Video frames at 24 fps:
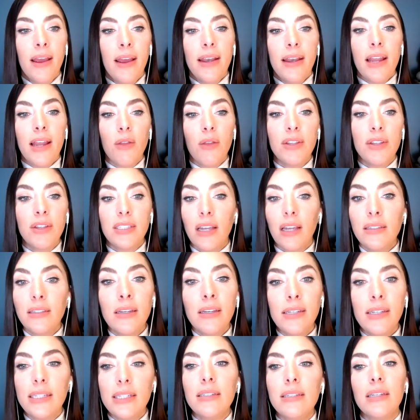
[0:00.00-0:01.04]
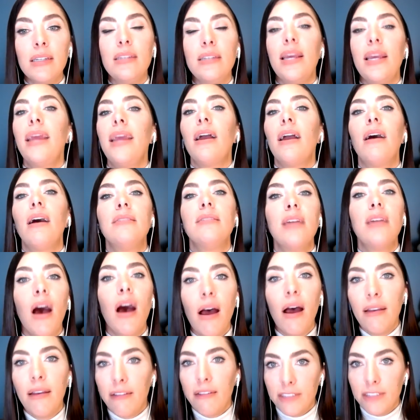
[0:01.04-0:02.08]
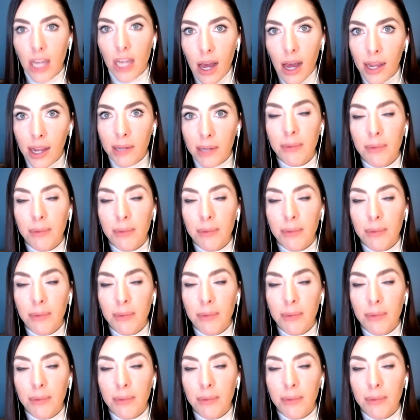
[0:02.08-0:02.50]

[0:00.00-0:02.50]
Now, this doesn't need to take a ton of time.